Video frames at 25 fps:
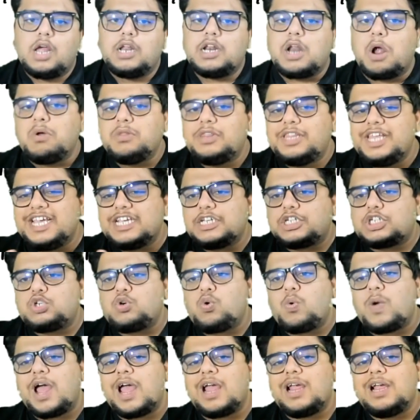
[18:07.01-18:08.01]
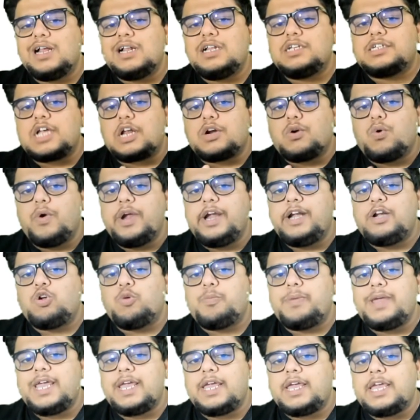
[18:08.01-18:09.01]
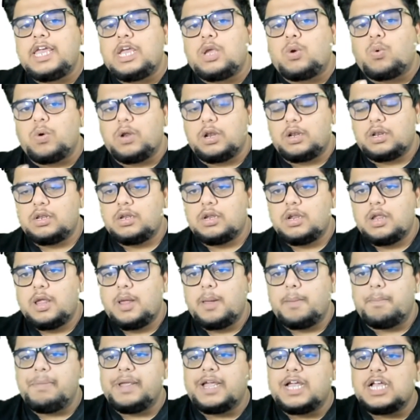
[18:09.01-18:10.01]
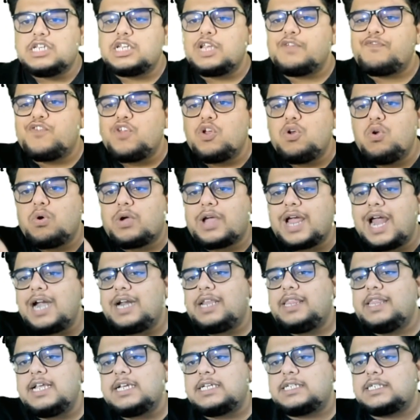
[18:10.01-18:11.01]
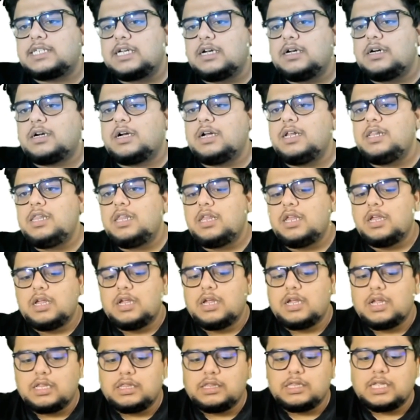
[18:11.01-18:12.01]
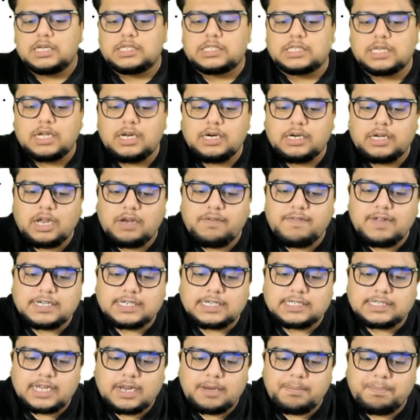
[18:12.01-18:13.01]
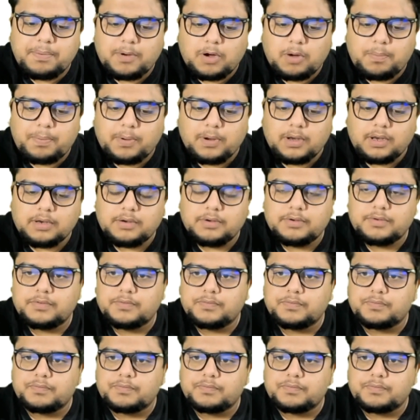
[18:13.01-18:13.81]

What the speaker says: Now these 2 angles are going to be equal, because if you look at this circle, the circle which is in purple,